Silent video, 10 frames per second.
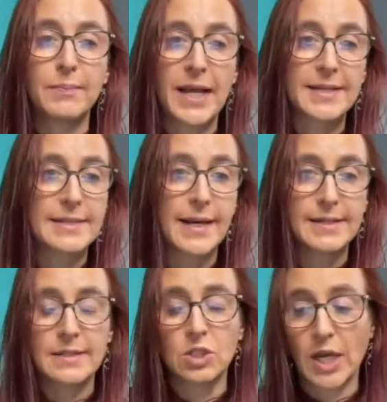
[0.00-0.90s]
bass
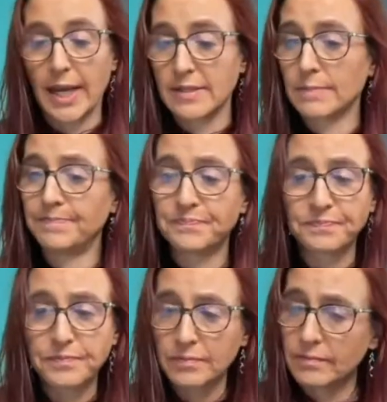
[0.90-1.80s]
lines and jazz,
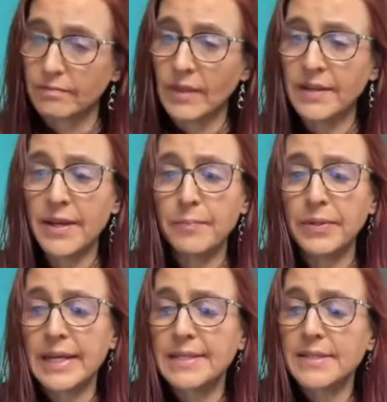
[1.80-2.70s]
then
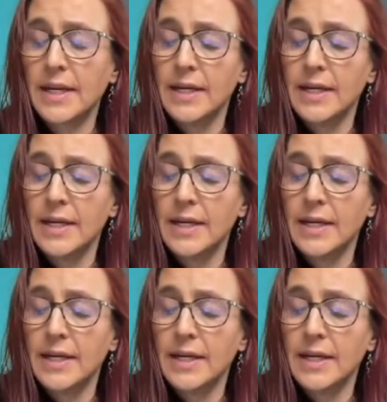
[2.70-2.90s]
please,